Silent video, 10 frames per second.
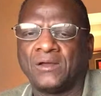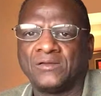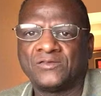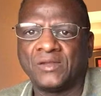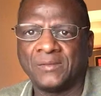
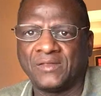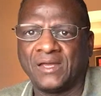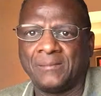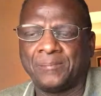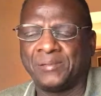Some of
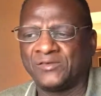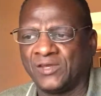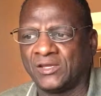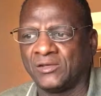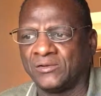that
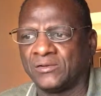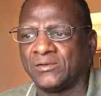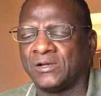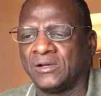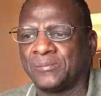
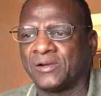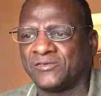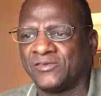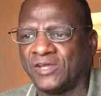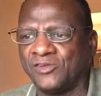particular
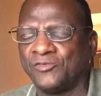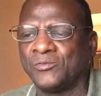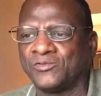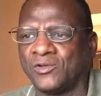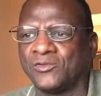
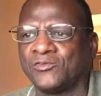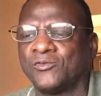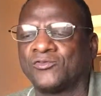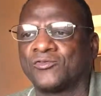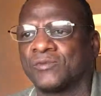presentation was
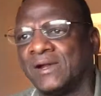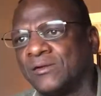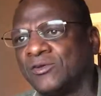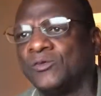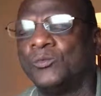also
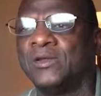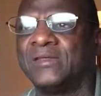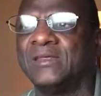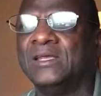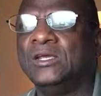surrounded
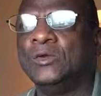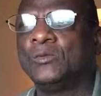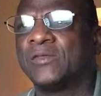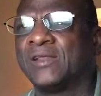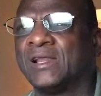with
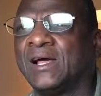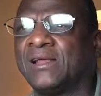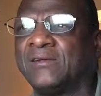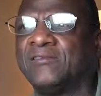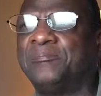a
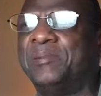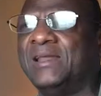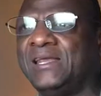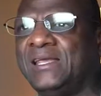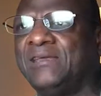lot of
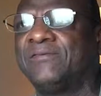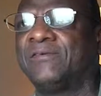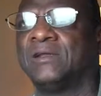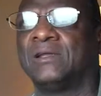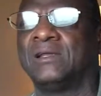
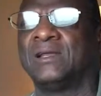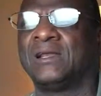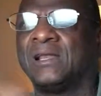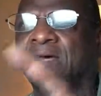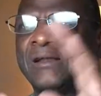belief and a
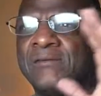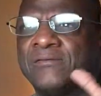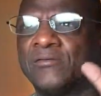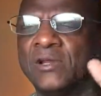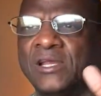lot
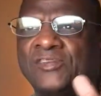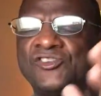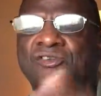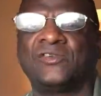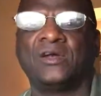of
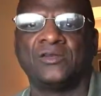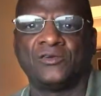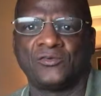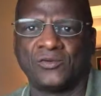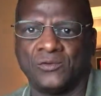religious
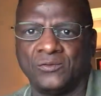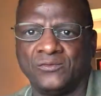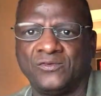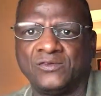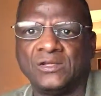
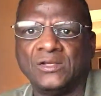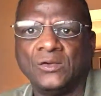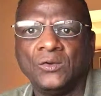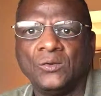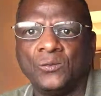undertones,
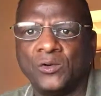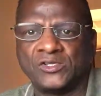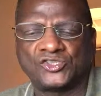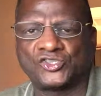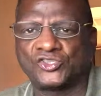
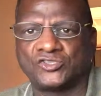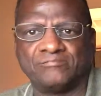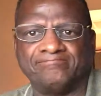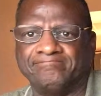which